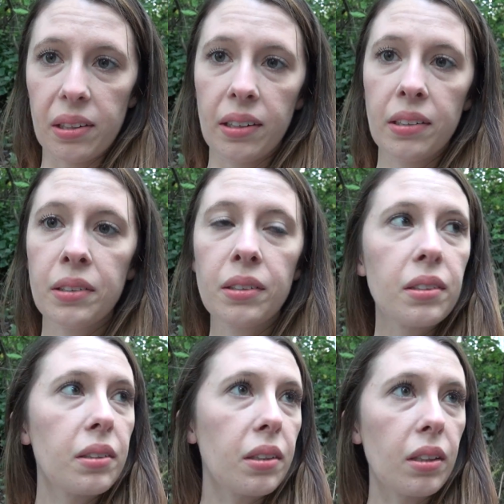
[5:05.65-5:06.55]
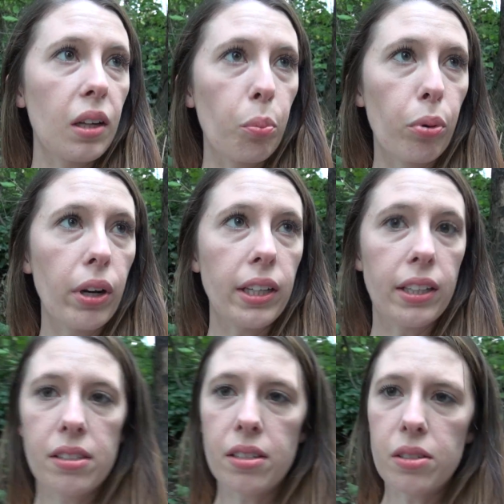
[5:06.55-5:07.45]
and all pretty,
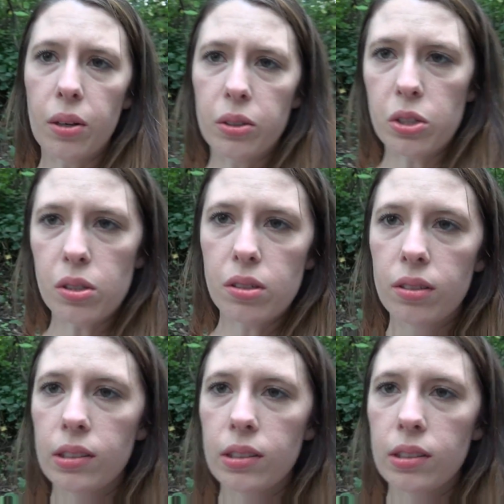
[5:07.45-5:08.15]
because it's all just